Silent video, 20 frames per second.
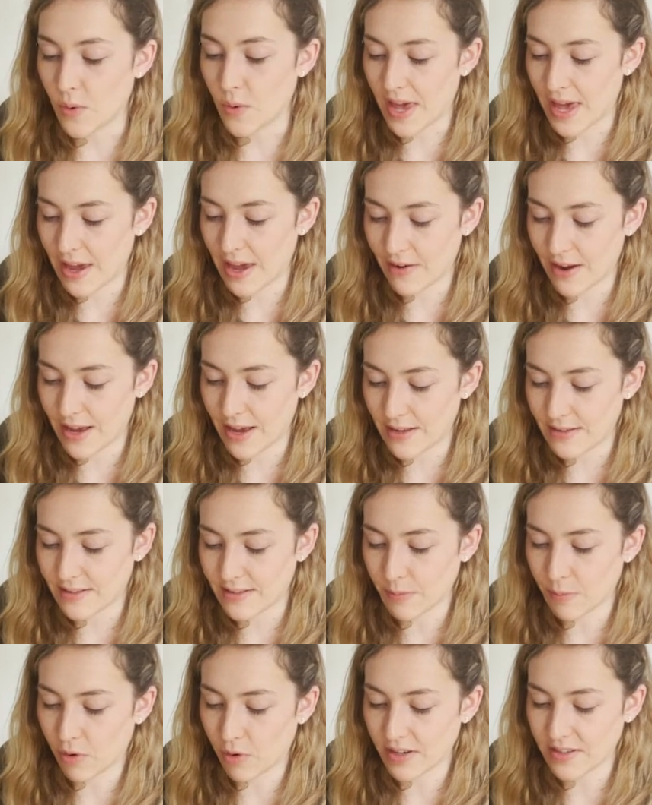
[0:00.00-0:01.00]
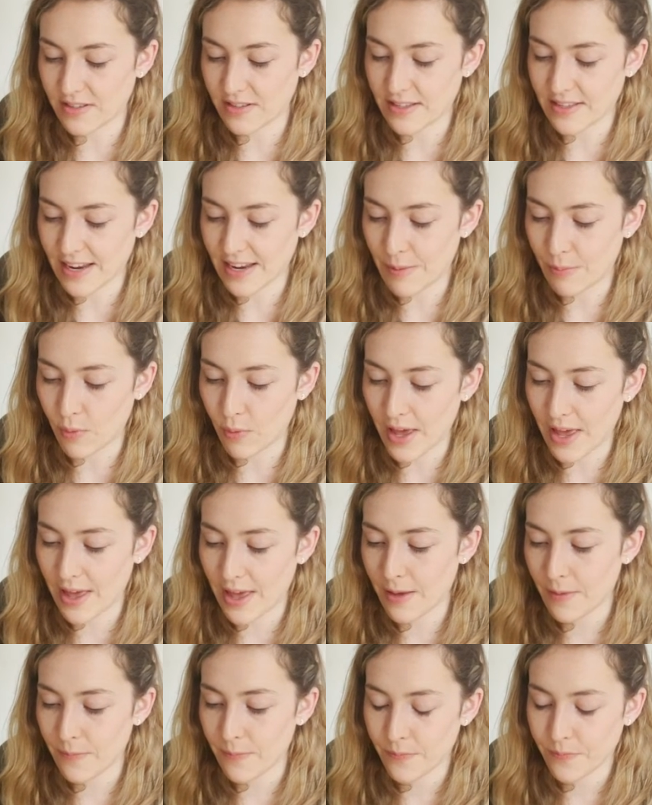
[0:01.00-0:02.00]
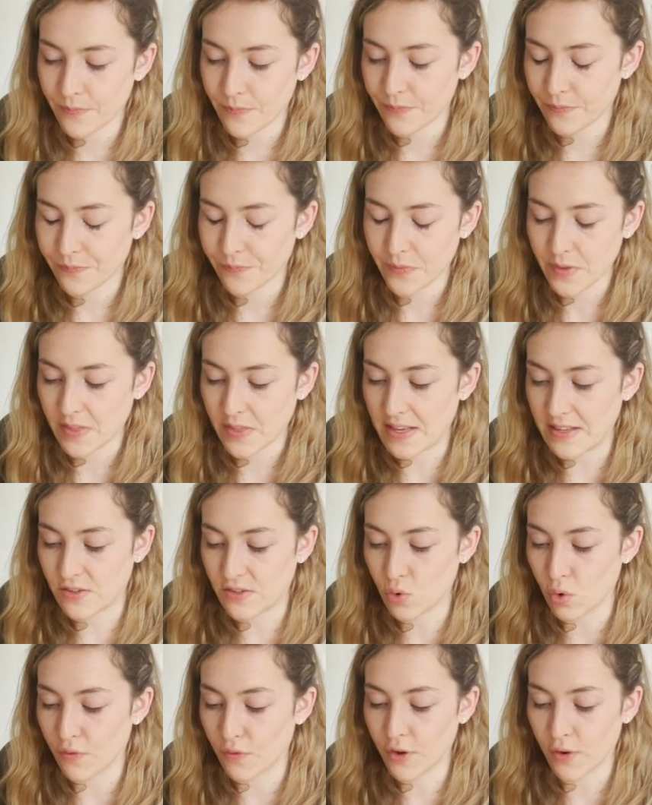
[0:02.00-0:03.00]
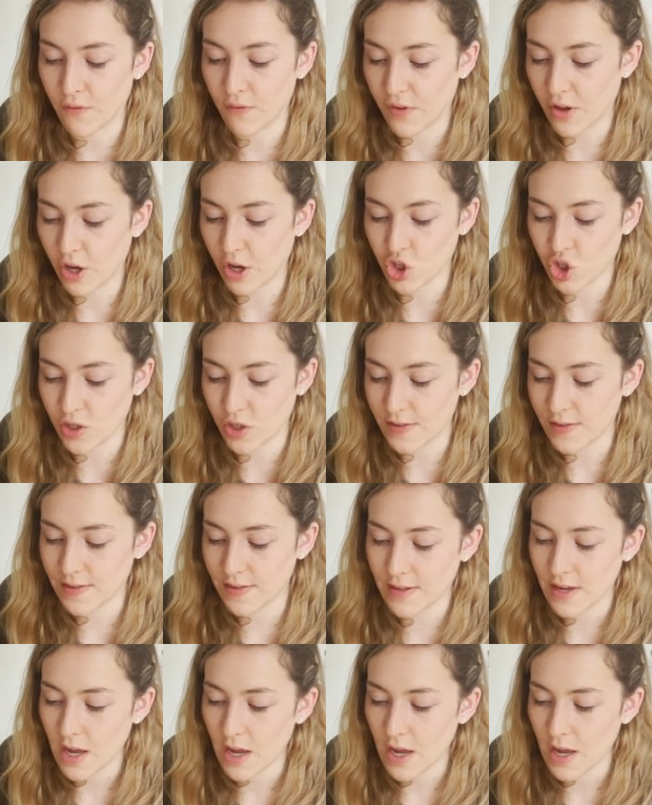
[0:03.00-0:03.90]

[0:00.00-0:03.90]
here it is summarised in the table here, these sort of conversions.